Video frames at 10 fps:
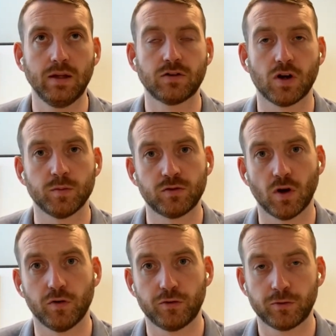in terms
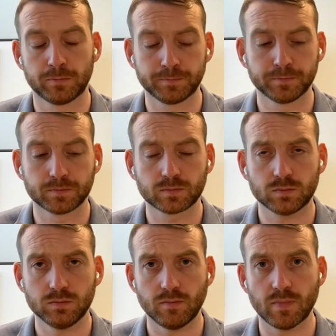of
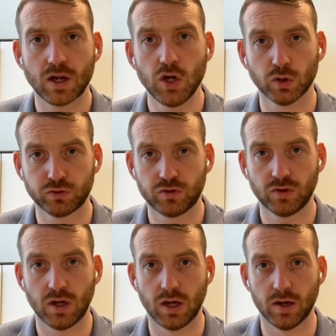
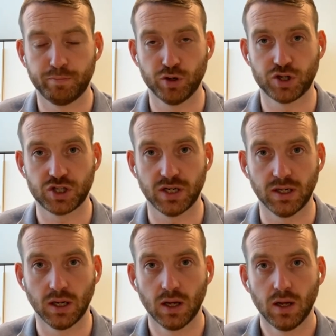not
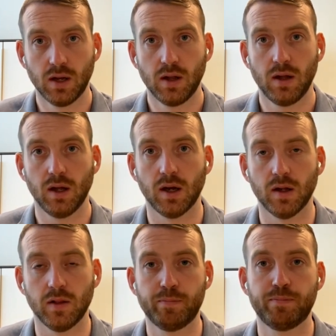pushing
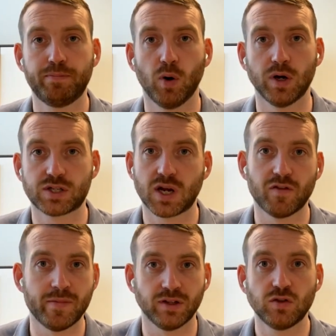the Polish
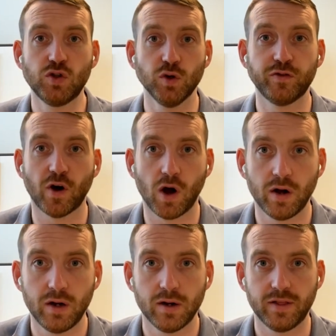government too
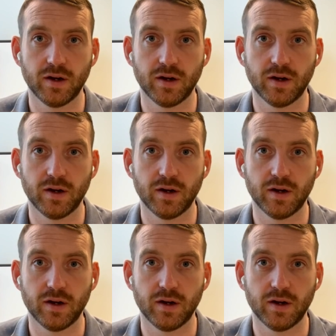far.